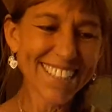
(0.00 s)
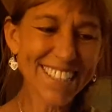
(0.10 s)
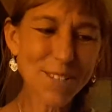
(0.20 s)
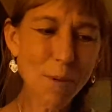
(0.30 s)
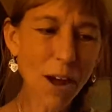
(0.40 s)

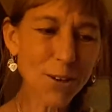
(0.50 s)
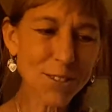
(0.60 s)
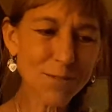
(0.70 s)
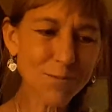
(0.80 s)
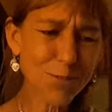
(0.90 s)
it's
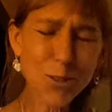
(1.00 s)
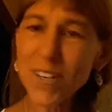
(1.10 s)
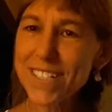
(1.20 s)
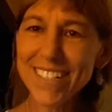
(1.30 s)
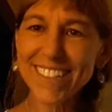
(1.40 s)
about
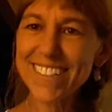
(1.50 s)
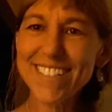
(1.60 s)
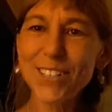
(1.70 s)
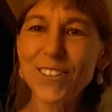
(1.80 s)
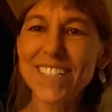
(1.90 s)
trusting the
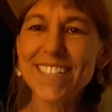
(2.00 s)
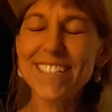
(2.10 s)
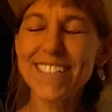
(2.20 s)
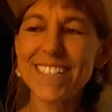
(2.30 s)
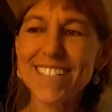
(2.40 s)

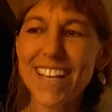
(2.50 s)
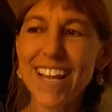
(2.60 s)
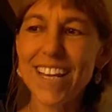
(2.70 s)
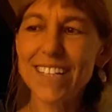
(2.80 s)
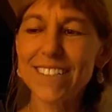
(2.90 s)
synchronicities
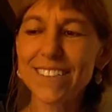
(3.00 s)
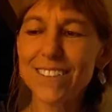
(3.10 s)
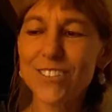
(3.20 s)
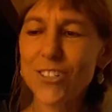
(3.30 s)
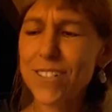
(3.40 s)
and
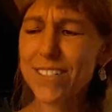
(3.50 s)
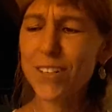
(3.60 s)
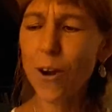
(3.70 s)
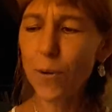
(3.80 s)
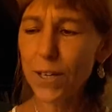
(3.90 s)
just
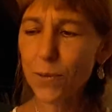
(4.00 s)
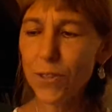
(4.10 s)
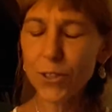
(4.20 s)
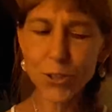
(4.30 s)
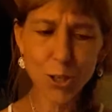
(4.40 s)
going
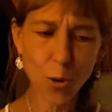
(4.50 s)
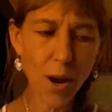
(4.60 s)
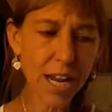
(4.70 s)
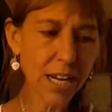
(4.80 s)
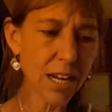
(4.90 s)
with your
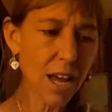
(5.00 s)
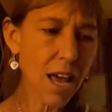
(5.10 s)
joy